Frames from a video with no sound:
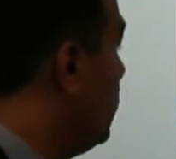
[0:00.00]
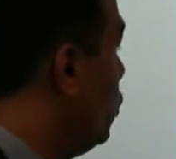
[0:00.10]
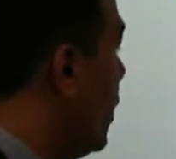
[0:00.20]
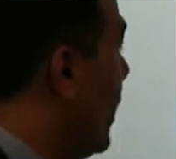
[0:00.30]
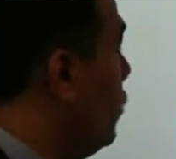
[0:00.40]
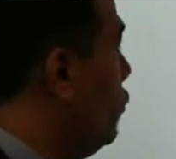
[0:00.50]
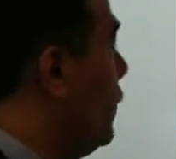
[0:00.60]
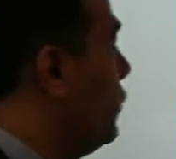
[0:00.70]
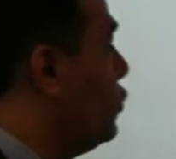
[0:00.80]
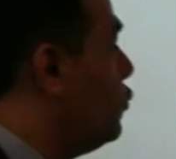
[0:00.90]
to change
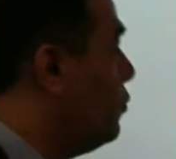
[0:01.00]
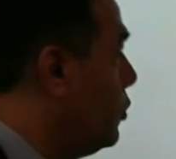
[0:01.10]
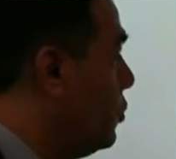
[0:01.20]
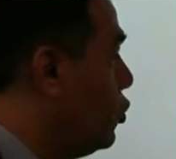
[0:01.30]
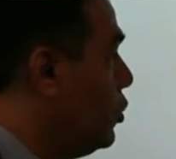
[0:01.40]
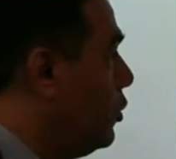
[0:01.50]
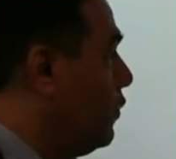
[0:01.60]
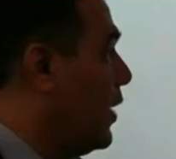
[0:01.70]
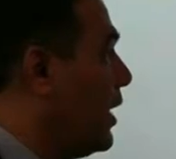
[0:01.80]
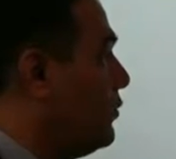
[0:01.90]
the distribution
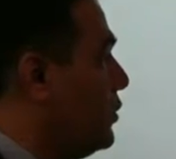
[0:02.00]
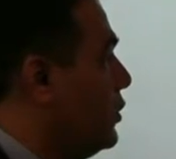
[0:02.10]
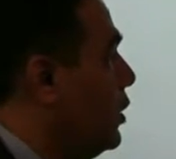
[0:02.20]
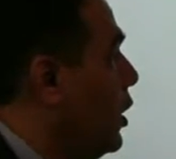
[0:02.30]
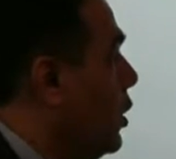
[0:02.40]
of addresses